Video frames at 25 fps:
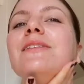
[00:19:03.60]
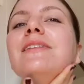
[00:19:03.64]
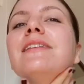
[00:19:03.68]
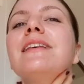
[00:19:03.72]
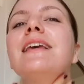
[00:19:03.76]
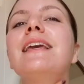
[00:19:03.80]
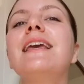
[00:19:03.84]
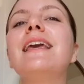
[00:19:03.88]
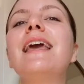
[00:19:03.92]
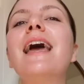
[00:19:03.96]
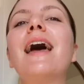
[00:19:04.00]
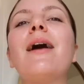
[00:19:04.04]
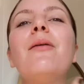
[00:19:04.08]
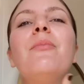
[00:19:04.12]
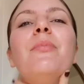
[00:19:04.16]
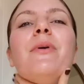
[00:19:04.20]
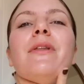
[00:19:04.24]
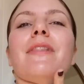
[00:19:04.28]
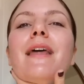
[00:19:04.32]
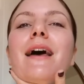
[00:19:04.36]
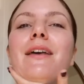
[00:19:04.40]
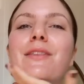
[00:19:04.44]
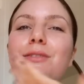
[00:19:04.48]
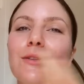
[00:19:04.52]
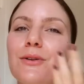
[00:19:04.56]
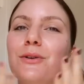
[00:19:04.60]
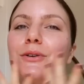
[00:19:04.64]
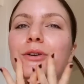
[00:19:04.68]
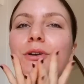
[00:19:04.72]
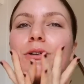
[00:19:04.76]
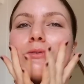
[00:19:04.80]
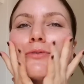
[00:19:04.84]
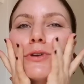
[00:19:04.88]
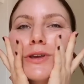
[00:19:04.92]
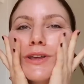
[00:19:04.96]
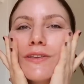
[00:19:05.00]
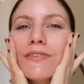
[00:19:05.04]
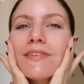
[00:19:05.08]
on skincare, but that's not
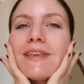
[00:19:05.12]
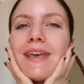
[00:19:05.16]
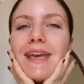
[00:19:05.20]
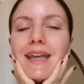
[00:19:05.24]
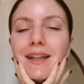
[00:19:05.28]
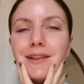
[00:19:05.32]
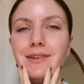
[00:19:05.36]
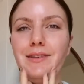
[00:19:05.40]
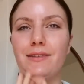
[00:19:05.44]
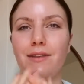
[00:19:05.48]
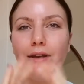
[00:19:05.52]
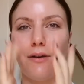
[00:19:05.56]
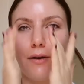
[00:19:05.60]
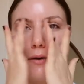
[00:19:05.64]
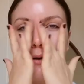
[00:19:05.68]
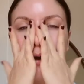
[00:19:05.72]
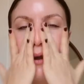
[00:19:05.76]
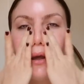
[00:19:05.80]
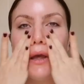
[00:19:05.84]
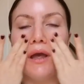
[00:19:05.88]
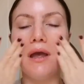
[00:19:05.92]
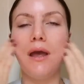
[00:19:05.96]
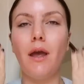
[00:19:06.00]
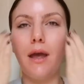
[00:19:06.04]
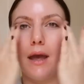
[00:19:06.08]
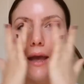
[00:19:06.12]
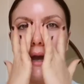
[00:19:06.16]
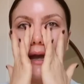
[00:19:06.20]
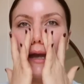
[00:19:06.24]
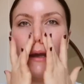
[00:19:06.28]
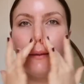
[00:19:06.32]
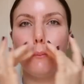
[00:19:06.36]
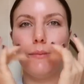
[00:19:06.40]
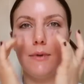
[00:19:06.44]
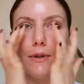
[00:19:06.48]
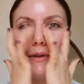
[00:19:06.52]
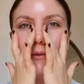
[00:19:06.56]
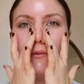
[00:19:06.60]
good for your skin. So
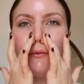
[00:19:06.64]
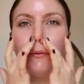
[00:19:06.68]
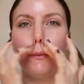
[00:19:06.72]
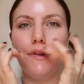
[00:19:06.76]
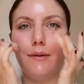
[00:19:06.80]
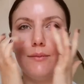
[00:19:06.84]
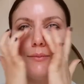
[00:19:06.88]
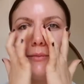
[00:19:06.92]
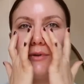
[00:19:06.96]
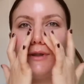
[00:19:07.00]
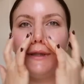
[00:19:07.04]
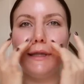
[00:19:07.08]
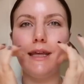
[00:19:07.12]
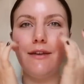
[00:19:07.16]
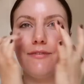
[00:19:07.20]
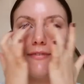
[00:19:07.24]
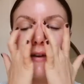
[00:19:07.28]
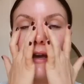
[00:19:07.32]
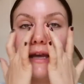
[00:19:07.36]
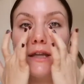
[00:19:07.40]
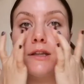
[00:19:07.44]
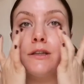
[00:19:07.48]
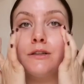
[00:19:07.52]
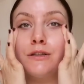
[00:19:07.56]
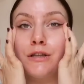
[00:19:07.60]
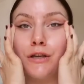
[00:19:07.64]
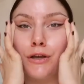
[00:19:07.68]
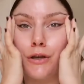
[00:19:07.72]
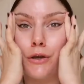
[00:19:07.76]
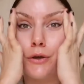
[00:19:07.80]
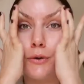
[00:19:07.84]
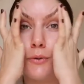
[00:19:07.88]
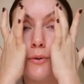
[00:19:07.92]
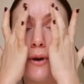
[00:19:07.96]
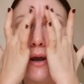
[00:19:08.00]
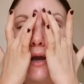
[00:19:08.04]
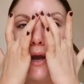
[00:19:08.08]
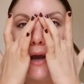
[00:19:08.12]
we'll leave it at
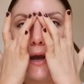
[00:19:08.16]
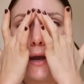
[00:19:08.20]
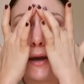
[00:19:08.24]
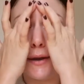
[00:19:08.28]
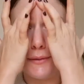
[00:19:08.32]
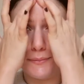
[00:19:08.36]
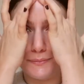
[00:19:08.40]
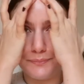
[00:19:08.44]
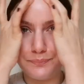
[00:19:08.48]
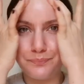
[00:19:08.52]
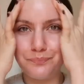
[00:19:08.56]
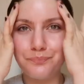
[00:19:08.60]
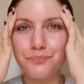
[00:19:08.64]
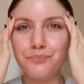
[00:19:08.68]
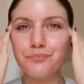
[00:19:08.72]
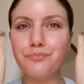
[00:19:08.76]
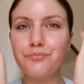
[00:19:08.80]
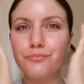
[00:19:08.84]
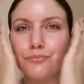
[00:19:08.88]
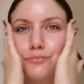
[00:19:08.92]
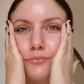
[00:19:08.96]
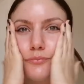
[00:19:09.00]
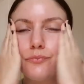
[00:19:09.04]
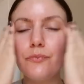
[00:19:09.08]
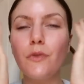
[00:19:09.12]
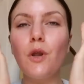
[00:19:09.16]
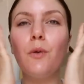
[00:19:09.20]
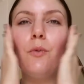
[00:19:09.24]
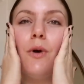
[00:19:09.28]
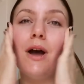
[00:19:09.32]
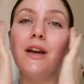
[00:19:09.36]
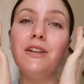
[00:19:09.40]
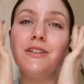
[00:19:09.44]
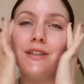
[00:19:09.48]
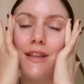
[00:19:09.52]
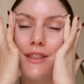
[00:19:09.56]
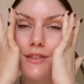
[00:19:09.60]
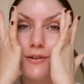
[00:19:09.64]
2.
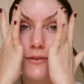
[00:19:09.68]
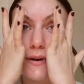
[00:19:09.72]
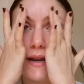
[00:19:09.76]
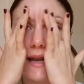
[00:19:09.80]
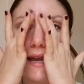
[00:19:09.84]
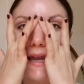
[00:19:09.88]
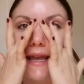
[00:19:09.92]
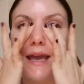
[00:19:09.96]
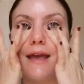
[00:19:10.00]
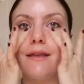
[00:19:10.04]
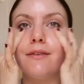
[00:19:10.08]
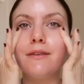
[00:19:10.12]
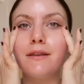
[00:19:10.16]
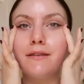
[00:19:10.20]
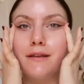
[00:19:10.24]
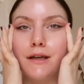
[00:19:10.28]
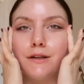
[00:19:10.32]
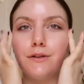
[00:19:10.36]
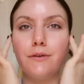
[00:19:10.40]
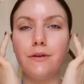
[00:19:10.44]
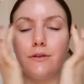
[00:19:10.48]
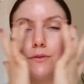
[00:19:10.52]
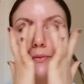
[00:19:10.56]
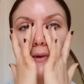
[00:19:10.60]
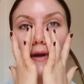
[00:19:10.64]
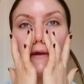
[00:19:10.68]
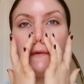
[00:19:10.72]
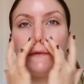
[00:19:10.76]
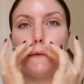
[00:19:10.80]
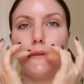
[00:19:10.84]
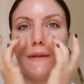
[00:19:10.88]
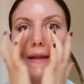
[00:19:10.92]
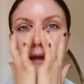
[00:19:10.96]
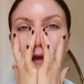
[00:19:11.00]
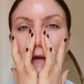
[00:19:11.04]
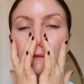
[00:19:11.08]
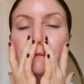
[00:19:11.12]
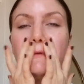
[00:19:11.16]
Well, actually 3, I guess, because I do it twice
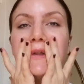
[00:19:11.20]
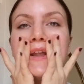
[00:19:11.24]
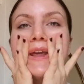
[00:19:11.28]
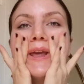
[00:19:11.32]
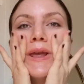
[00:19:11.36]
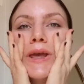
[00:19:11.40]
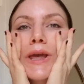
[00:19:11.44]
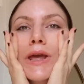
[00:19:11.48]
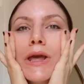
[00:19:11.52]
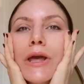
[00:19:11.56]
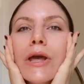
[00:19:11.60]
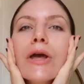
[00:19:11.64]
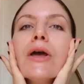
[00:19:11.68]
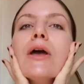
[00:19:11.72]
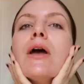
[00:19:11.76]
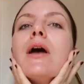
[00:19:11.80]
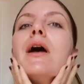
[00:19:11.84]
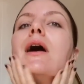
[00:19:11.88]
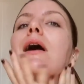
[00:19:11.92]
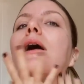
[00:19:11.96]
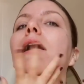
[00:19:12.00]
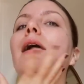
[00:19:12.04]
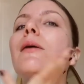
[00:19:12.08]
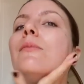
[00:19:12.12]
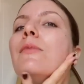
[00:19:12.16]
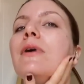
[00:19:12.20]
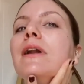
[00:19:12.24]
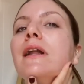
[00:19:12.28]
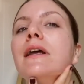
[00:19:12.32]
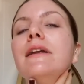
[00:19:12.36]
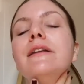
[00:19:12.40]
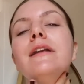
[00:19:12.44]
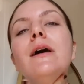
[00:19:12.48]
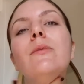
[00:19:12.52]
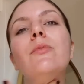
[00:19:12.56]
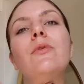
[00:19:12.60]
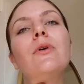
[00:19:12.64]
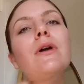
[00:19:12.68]
in the evening when I
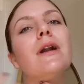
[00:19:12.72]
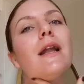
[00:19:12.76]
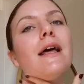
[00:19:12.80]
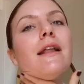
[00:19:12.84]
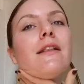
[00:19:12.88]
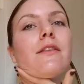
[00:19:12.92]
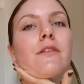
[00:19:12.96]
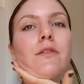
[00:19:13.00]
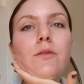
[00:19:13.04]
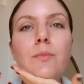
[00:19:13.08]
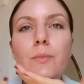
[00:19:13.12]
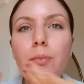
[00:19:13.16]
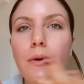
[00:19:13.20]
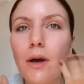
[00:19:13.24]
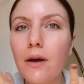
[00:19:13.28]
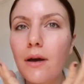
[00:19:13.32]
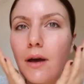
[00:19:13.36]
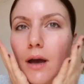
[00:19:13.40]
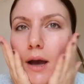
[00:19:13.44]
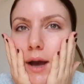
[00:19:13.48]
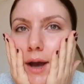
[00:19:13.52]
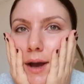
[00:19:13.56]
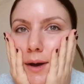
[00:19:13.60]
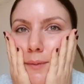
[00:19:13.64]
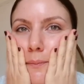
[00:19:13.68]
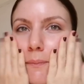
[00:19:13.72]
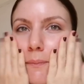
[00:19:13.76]
double cleanse. But